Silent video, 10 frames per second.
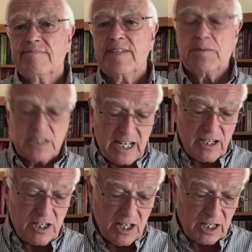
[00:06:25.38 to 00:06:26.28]
Let me
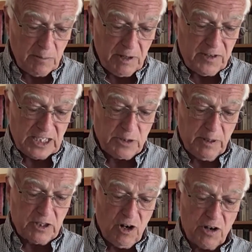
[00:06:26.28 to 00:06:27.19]
say a couple of things
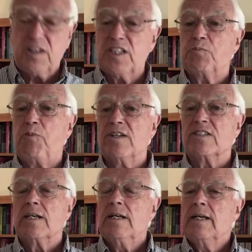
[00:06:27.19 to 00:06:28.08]
about God at this
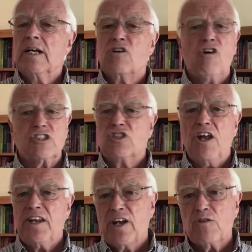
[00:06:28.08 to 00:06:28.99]
point. God's
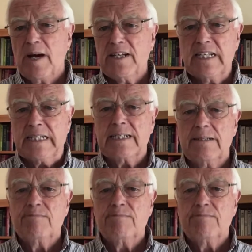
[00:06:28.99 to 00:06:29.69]
not narrow-minded.